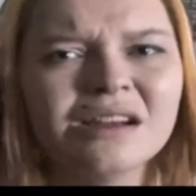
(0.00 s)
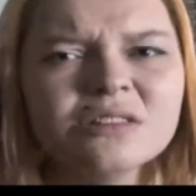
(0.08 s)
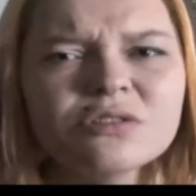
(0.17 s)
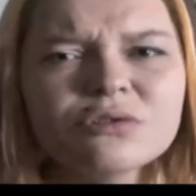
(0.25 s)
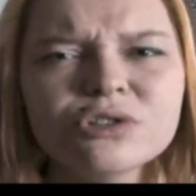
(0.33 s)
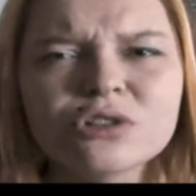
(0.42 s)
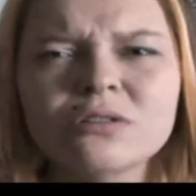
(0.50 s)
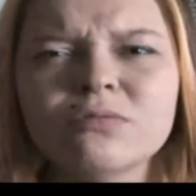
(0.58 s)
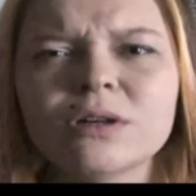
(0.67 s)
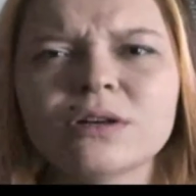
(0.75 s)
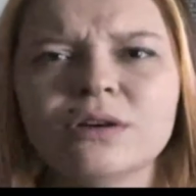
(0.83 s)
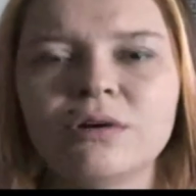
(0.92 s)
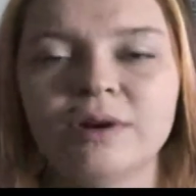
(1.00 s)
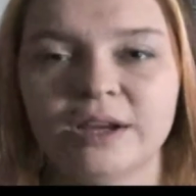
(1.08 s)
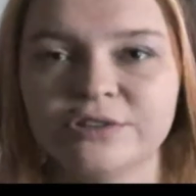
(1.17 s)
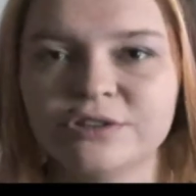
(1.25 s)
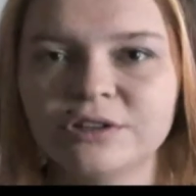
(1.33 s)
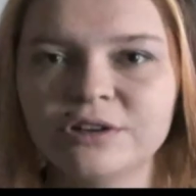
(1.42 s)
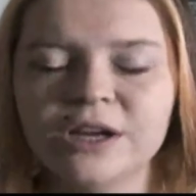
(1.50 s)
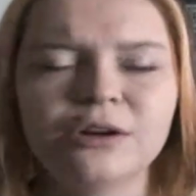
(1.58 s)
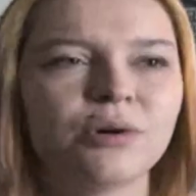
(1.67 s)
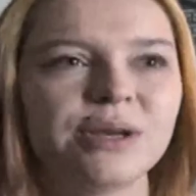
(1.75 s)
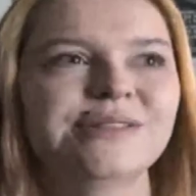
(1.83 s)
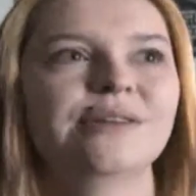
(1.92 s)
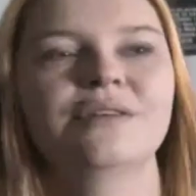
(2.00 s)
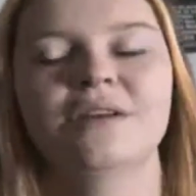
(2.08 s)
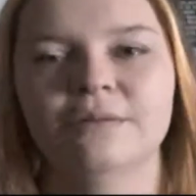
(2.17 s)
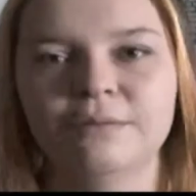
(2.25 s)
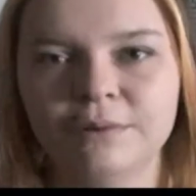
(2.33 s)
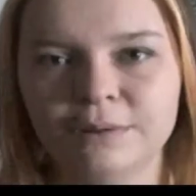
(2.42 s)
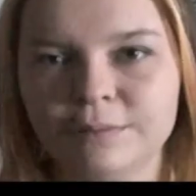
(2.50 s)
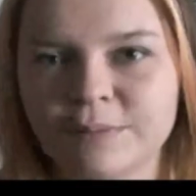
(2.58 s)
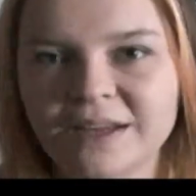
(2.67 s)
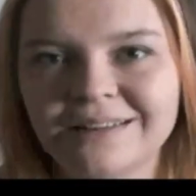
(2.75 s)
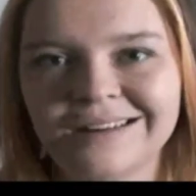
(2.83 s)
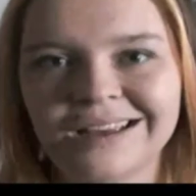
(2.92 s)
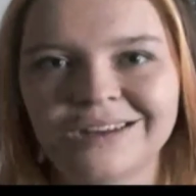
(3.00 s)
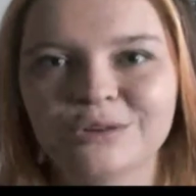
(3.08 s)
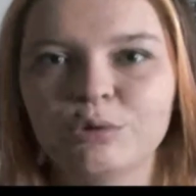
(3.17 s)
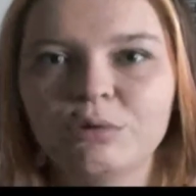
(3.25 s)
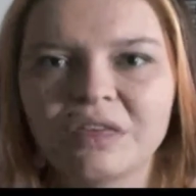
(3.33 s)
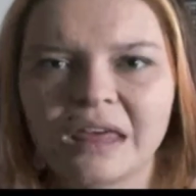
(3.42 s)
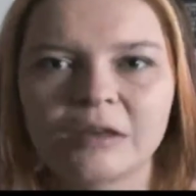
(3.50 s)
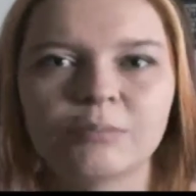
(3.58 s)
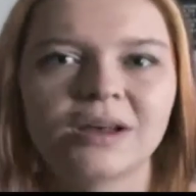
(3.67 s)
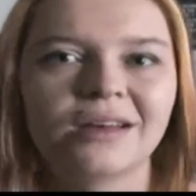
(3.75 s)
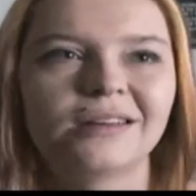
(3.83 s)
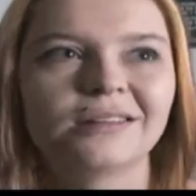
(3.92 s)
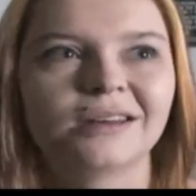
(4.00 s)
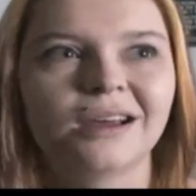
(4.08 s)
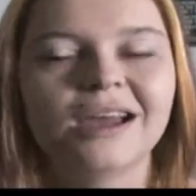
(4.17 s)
Not so sure if we're gonna go next year. I know I said that we would make it an annual thing, but